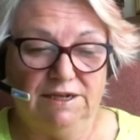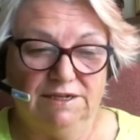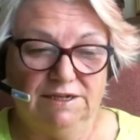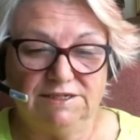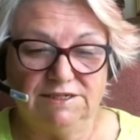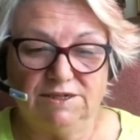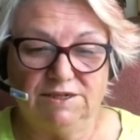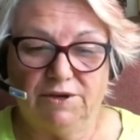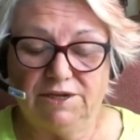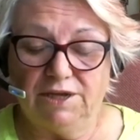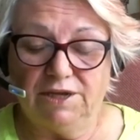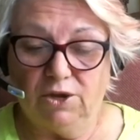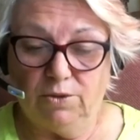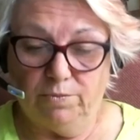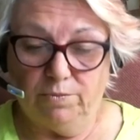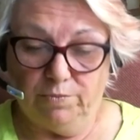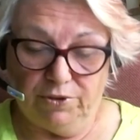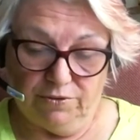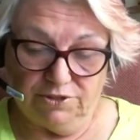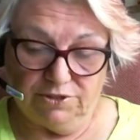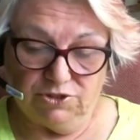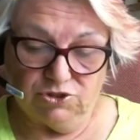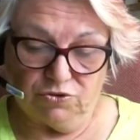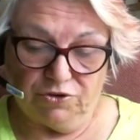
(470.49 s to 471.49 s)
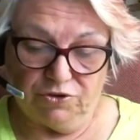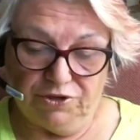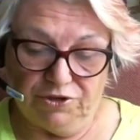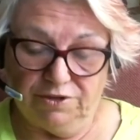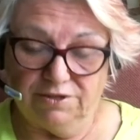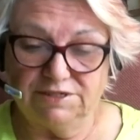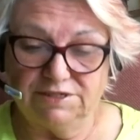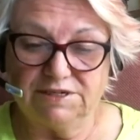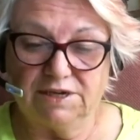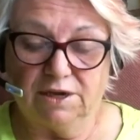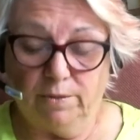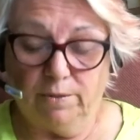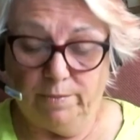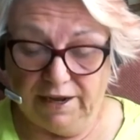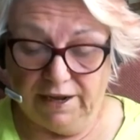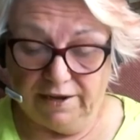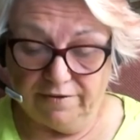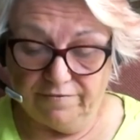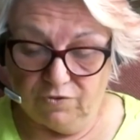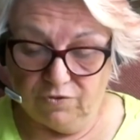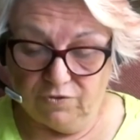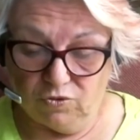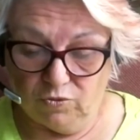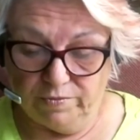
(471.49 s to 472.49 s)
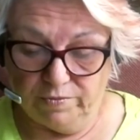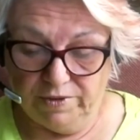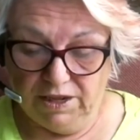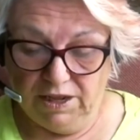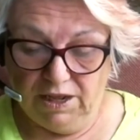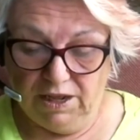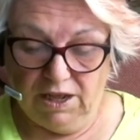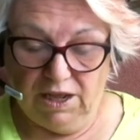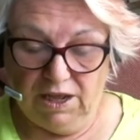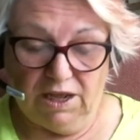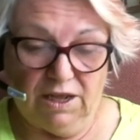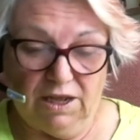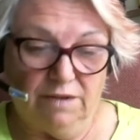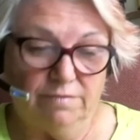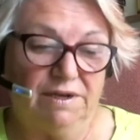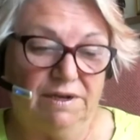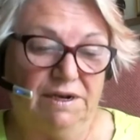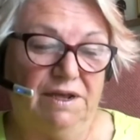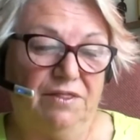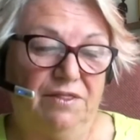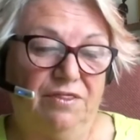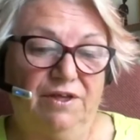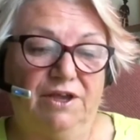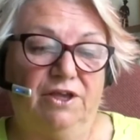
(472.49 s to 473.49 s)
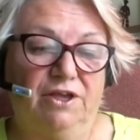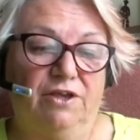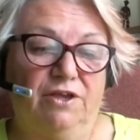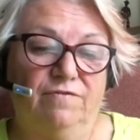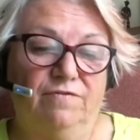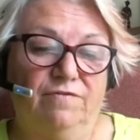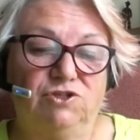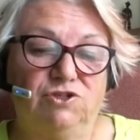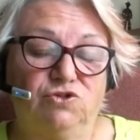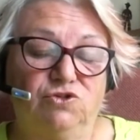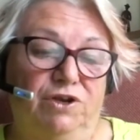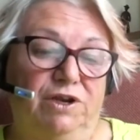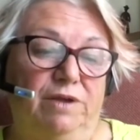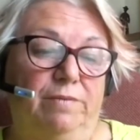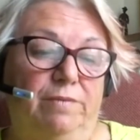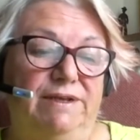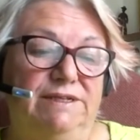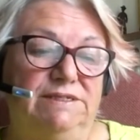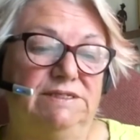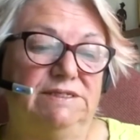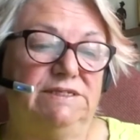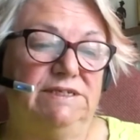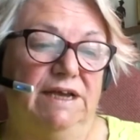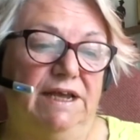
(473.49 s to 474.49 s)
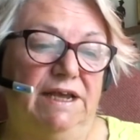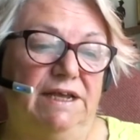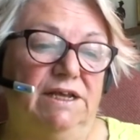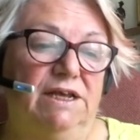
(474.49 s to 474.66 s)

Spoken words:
So I hope you enjoy using our platform, and I thank you for joining me today.